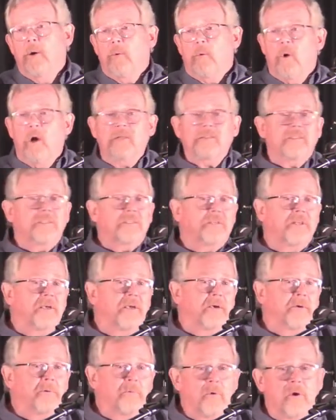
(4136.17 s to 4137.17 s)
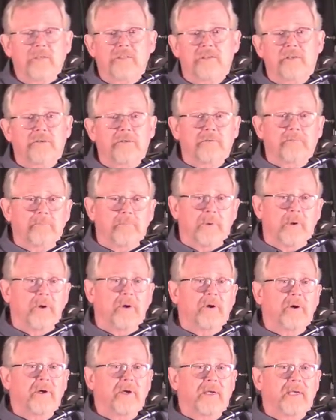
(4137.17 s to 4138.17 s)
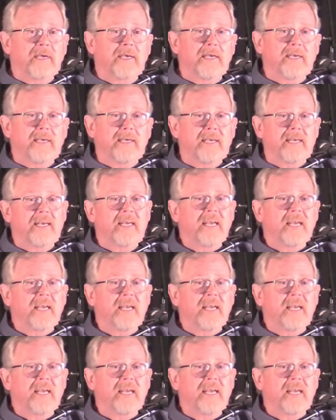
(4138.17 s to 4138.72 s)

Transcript: Once there was a boy,